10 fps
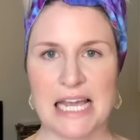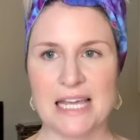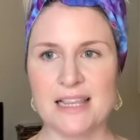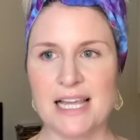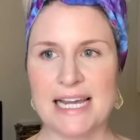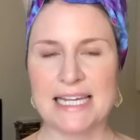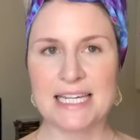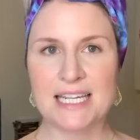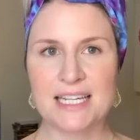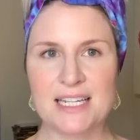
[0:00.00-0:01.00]
and
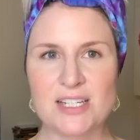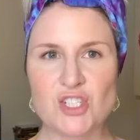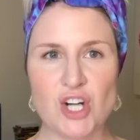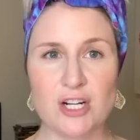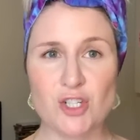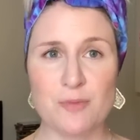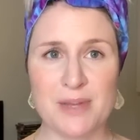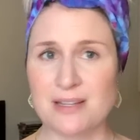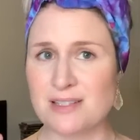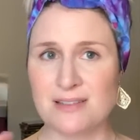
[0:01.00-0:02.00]
like Jar Jar
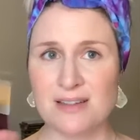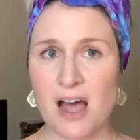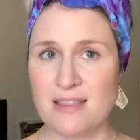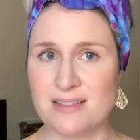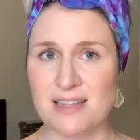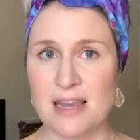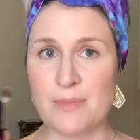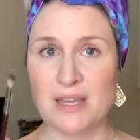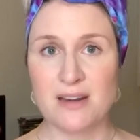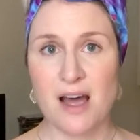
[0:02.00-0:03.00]
Binks, not the
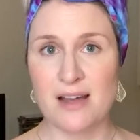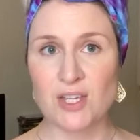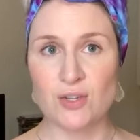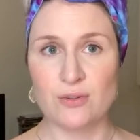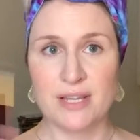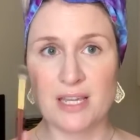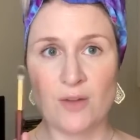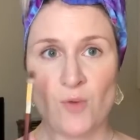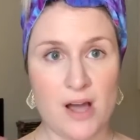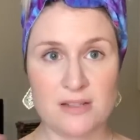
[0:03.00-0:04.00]
same and not cute like
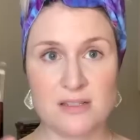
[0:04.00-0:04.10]
Ewoks.